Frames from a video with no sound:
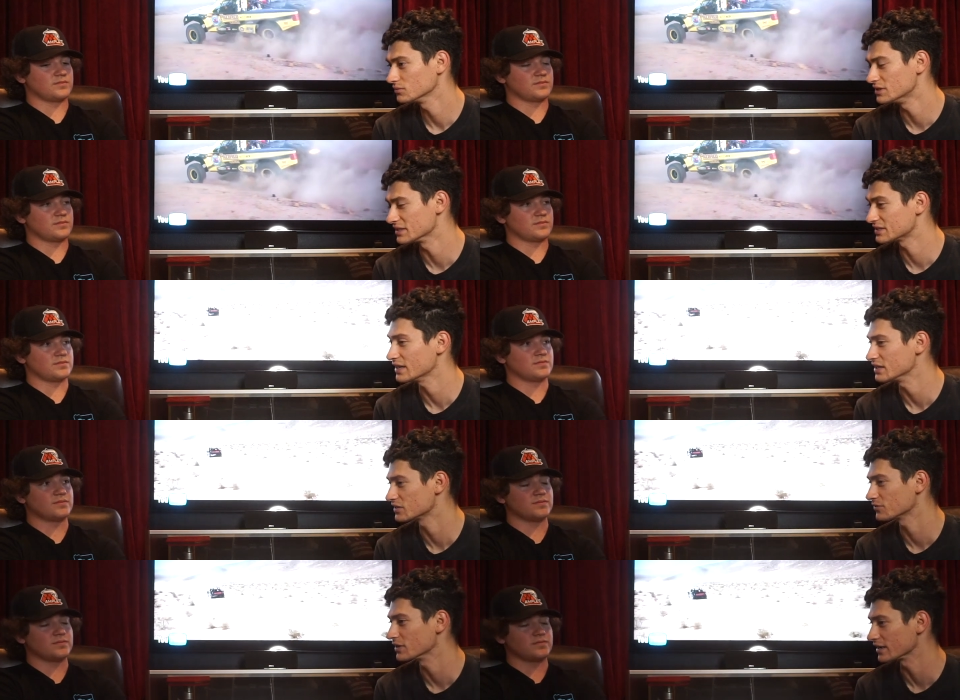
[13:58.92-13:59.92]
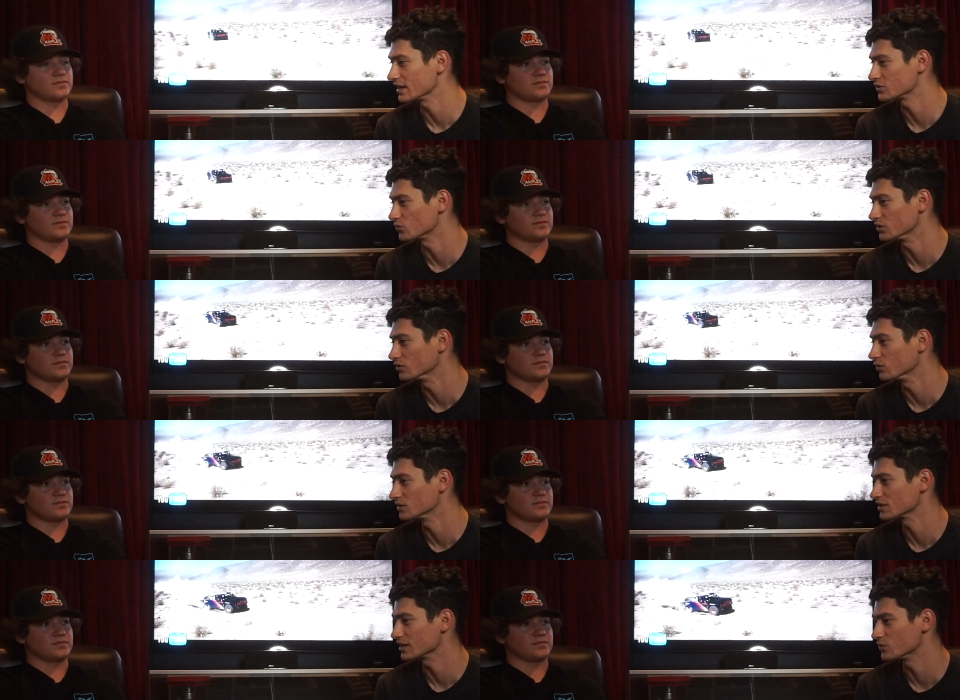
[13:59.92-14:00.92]
Speaker 1: distaste for that guy's reel,
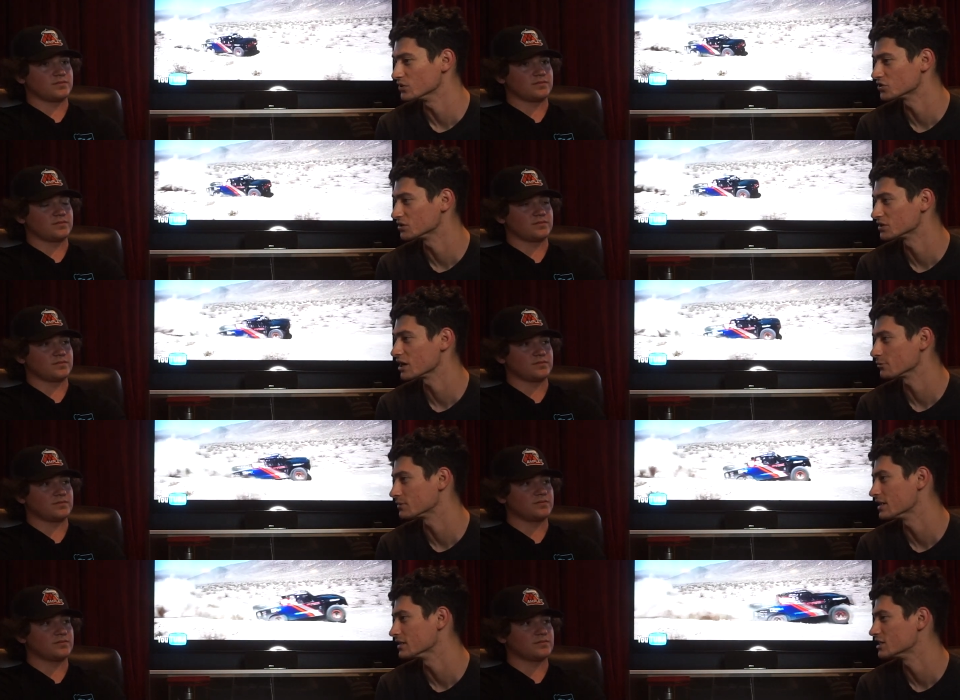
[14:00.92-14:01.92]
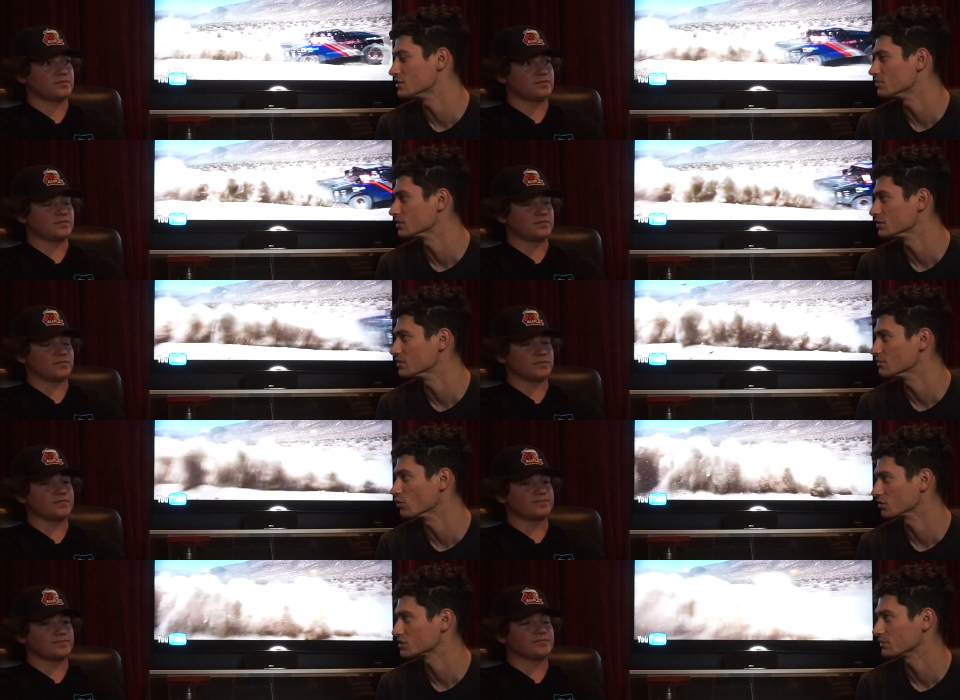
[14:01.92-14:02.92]
where it's like we should stop gatekeeping and
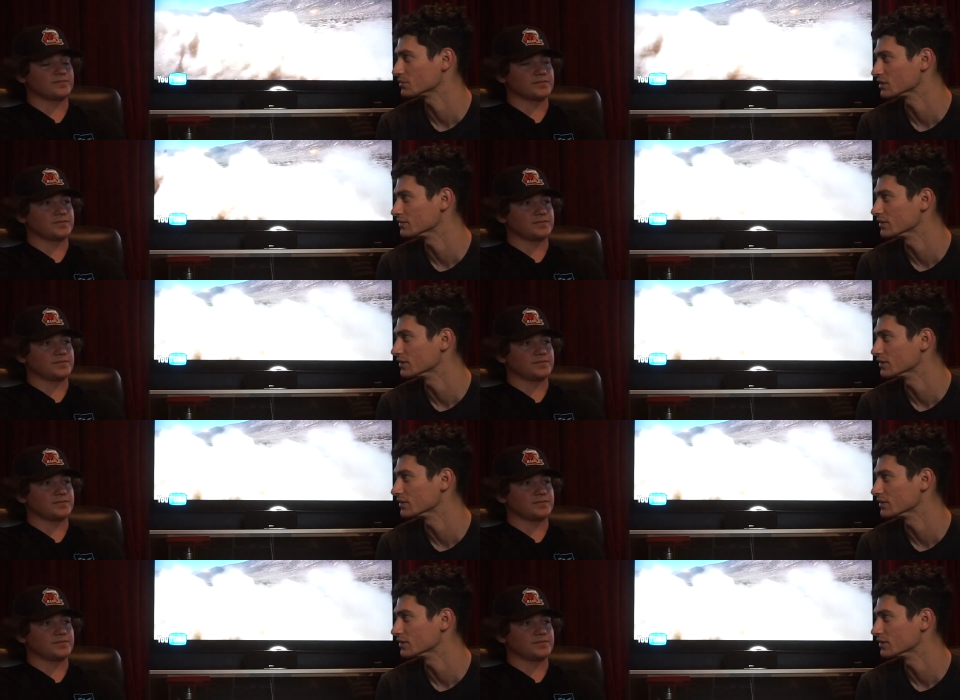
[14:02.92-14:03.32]
be more accepting of